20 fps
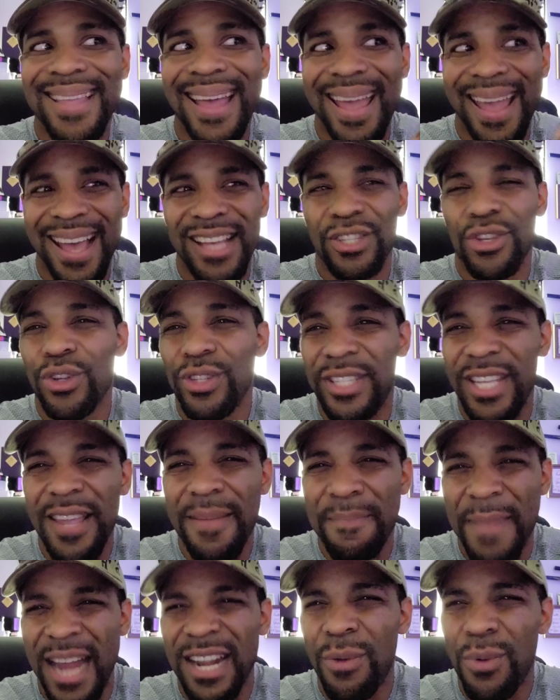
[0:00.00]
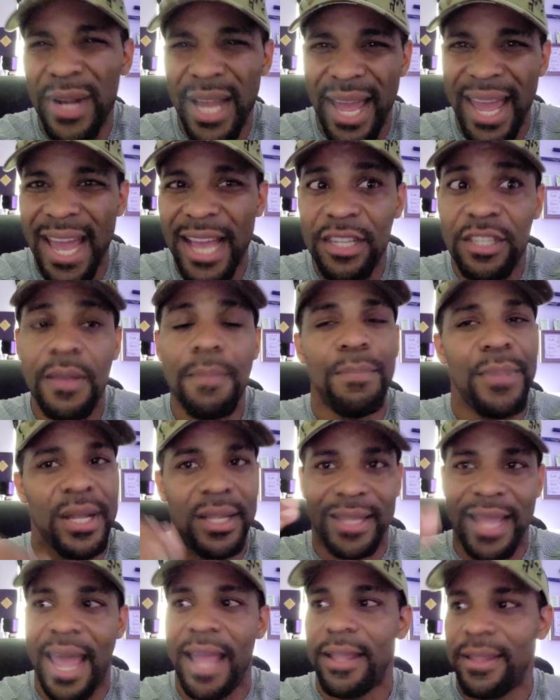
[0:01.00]
the SRT might have would have edged him,
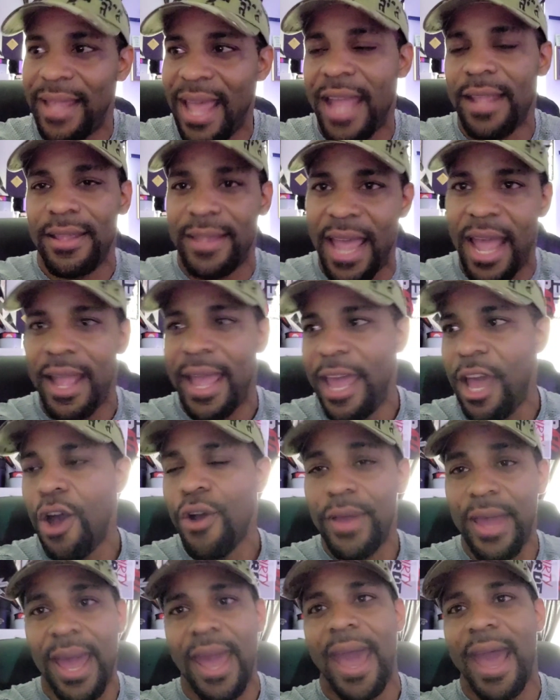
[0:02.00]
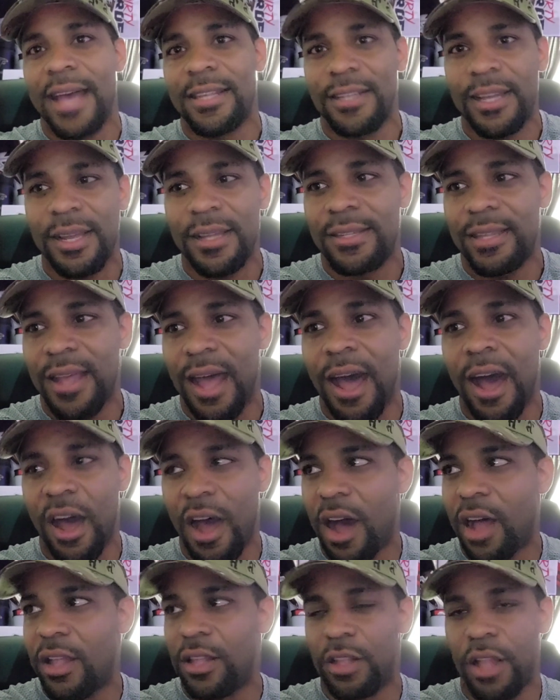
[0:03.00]
but that that that Hellcat has a, a,
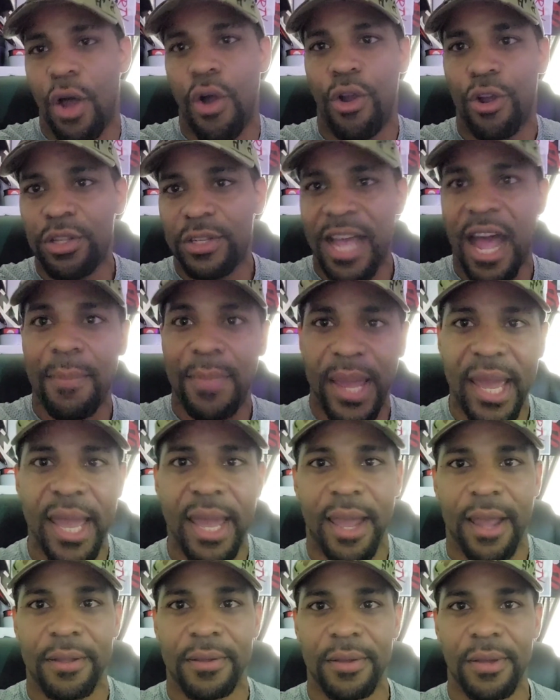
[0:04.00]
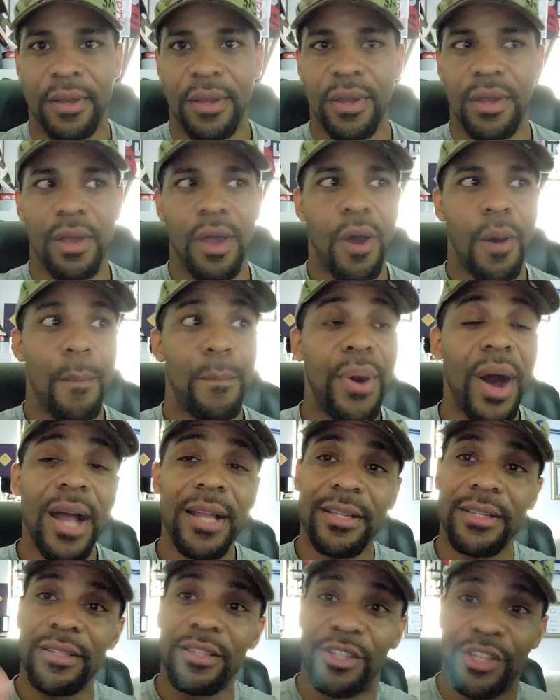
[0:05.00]
a longer top end.
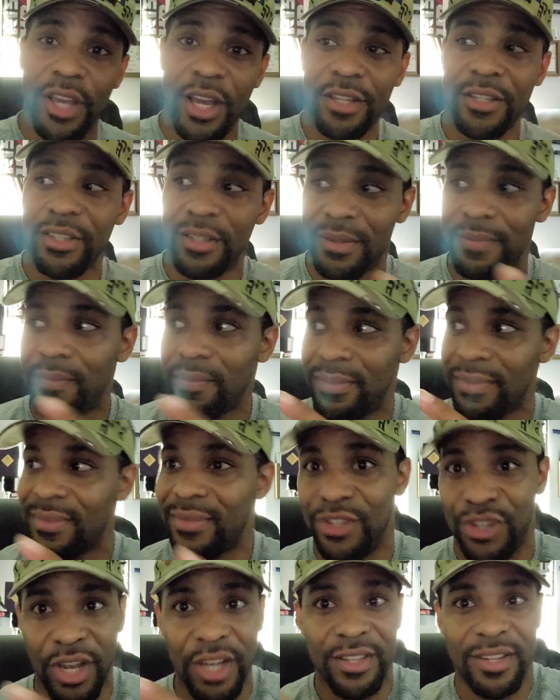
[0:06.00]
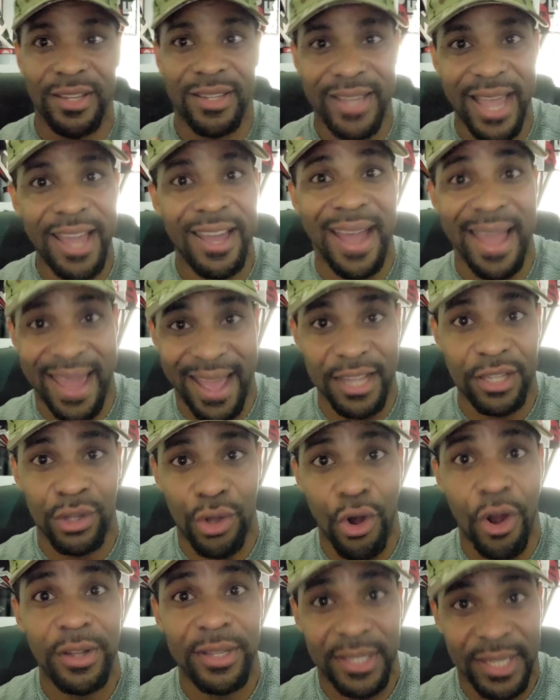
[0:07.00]
But just just to take a
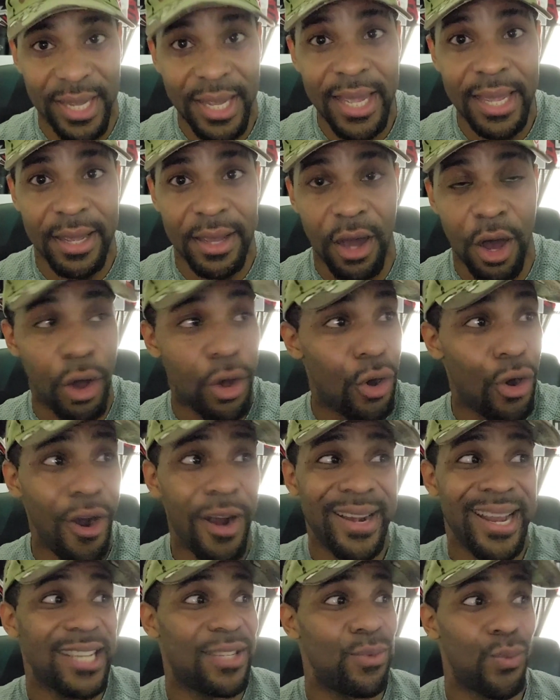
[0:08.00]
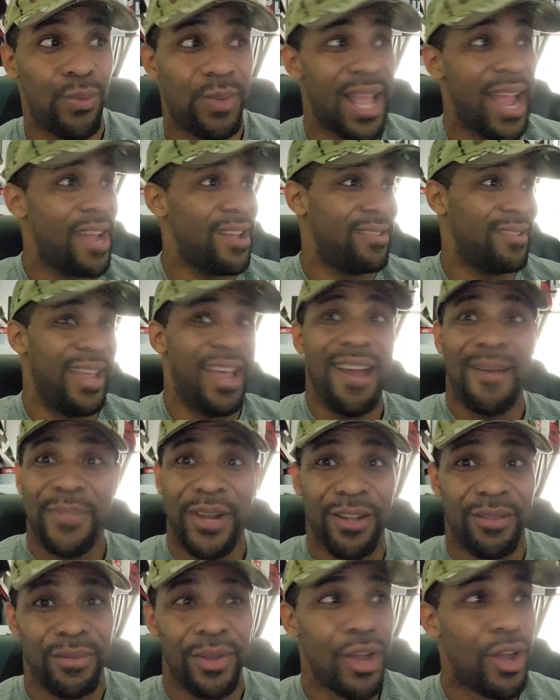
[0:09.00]
SRT, a car that's like
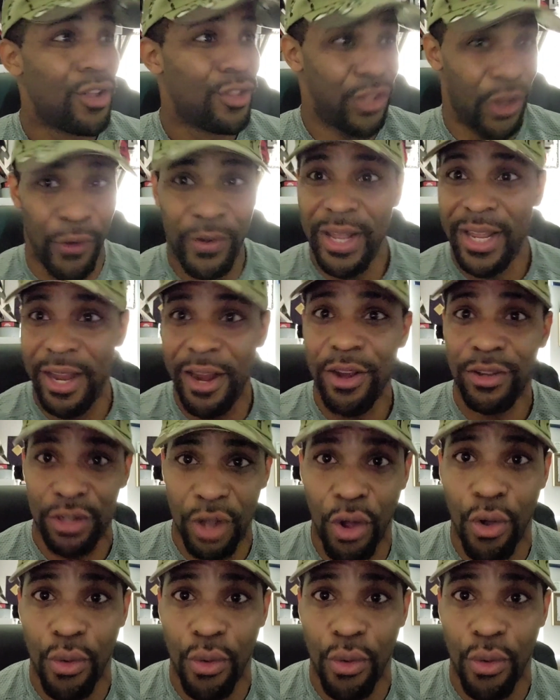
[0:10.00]
damn near 30 years